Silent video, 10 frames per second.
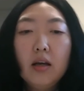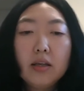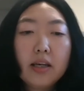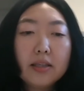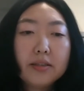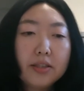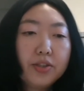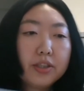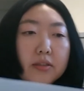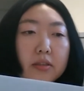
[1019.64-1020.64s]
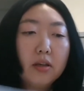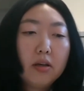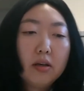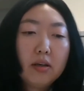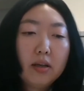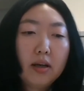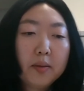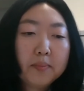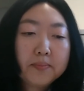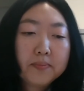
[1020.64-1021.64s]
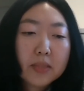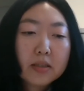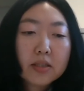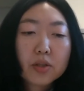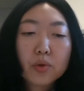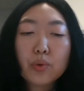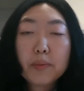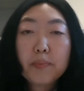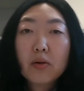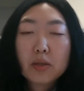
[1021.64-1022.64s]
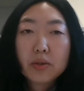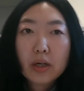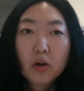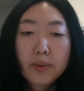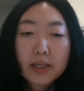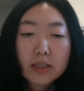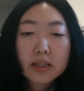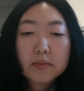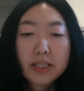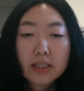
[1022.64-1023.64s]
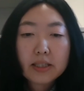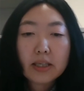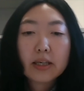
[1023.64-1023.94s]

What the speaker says: In addition, the school reopening committee in